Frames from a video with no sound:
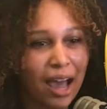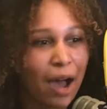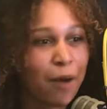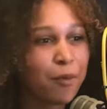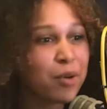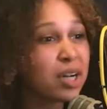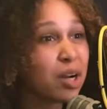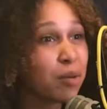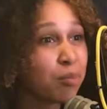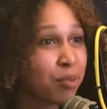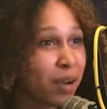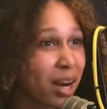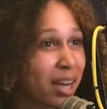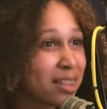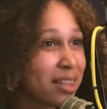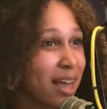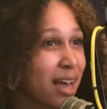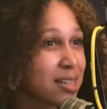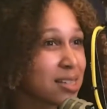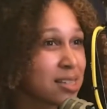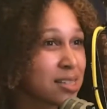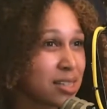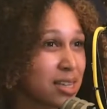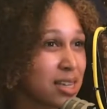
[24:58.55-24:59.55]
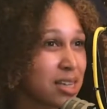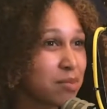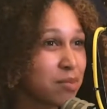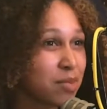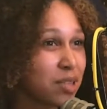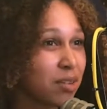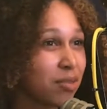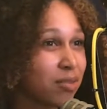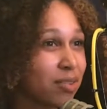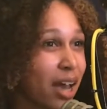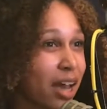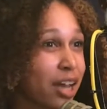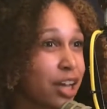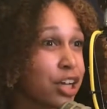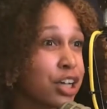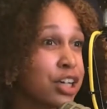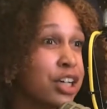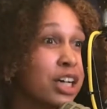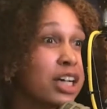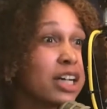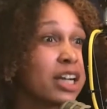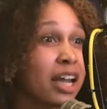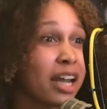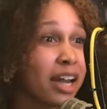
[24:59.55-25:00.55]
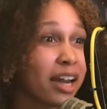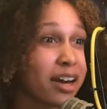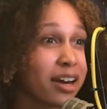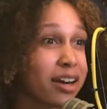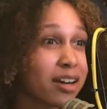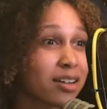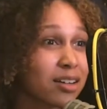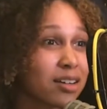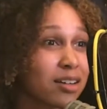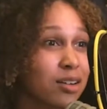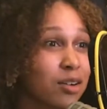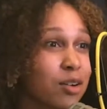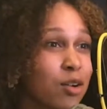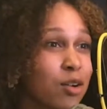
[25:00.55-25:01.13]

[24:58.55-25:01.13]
I want to break that stigma of, like, good hair.